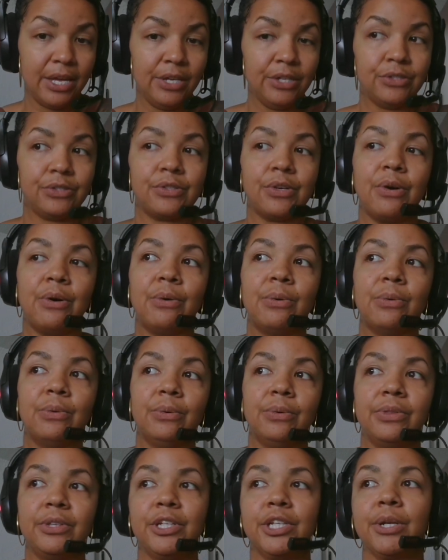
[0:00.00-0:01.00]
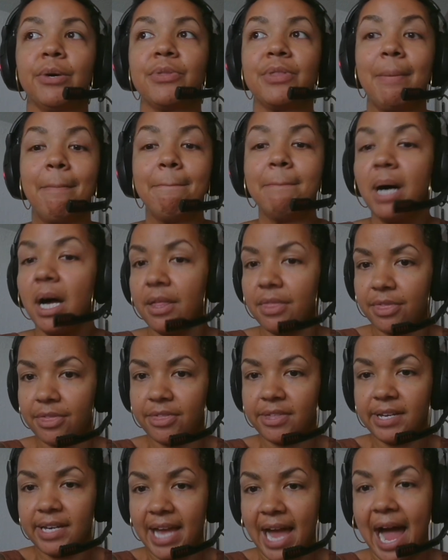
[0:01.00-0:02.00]
So, the month
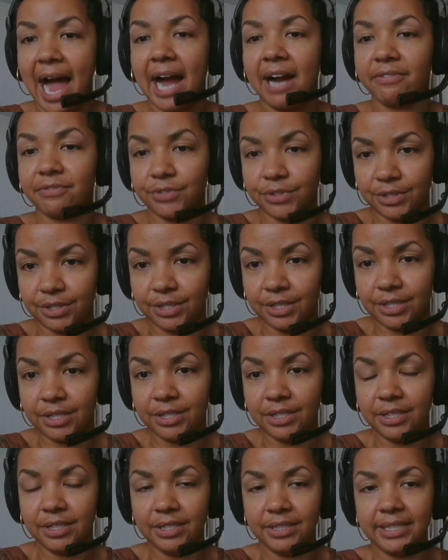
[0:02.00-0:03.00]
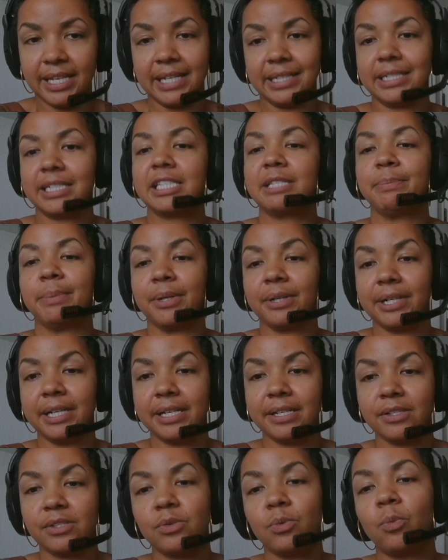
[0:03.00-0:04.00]
after that
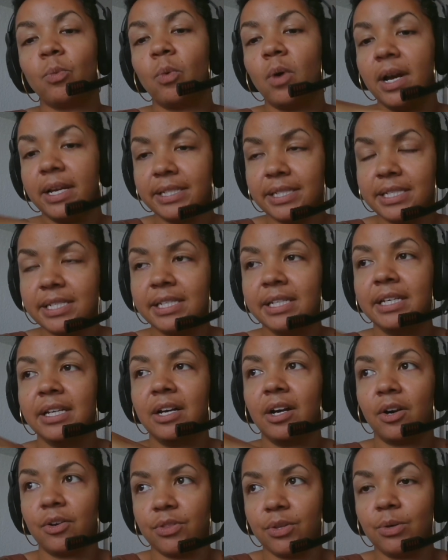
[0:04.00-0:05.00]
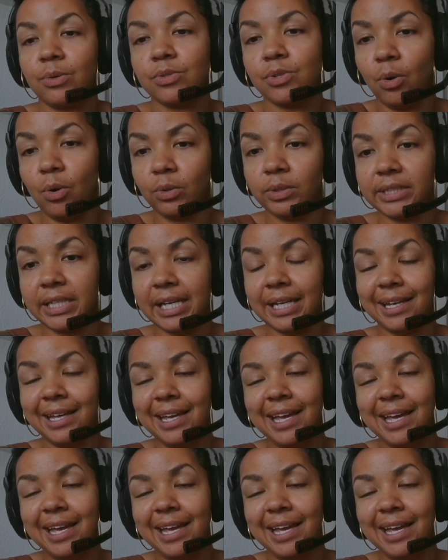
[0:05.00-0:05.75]
experience, what are those holding?